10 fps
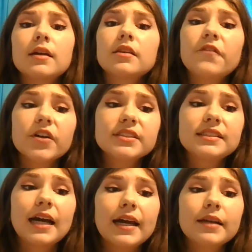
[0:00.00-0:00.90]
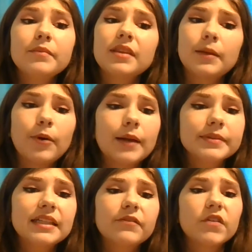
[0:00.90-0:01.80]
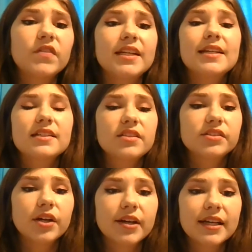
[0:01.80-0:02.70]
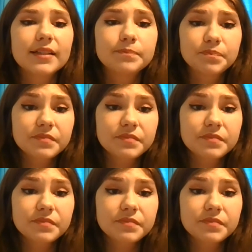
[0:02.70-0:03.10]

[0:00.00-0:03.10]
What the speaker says: The first time, they probably never even nicked the target.